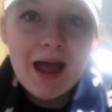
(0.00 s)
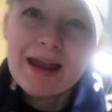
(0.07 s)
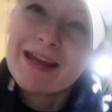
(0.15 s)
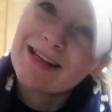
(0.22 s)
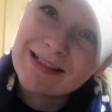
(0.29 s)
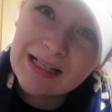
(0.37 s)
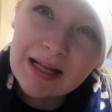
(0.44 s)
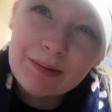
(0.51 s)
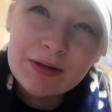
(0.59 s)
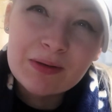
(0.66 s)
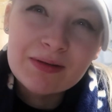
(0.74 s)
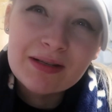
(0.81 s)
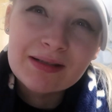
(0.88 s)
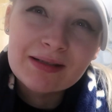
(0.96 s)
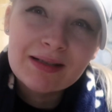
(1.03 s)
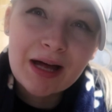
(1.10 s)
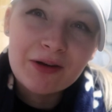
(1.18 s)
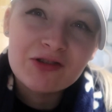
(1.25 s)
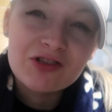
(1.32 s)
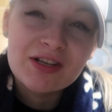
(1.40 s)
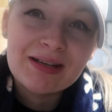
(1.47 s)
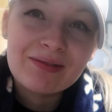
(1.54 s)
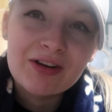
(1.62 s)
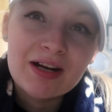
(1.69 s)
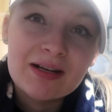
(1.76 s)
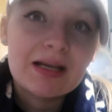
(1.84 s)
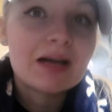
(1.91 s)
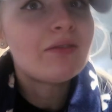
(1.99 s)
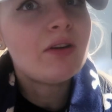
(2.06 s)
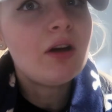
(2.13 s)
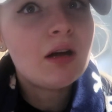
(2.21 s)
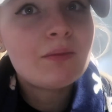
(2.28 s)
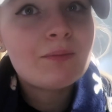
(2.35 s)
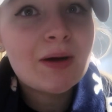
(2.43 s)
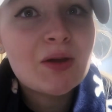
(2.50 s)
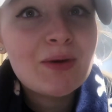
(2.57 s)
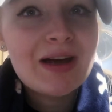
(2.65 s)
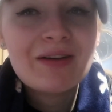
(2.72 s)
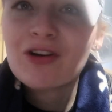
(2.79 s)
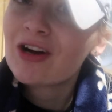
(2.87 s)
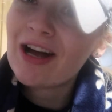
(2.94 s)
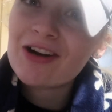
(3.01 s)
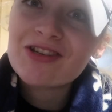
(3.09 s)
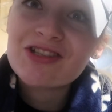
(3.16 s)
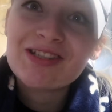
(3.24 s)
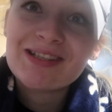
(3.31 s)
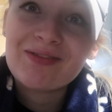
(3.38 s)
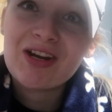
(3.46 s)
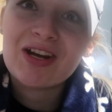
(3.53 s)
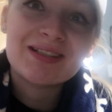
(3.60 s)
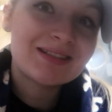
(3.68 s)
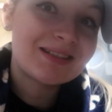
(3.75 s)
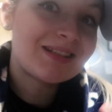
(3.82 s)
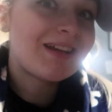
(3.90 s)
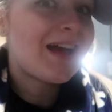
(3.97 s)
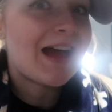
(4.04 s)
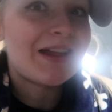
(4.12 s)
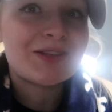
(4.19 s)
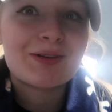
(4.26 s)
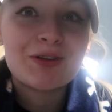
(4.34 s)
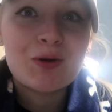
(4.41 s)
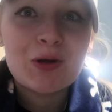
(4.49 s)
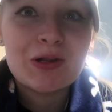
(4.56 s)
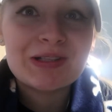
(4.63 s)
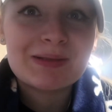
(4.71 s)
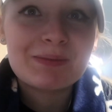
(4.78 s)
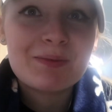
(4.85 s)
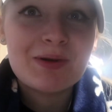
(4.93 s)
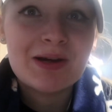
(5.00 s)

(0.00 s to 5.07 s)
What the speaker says: you can tell I'm new to this Canon G7X life. Oh, by the way, I've got a Canon G7X, hence why the quality is a bit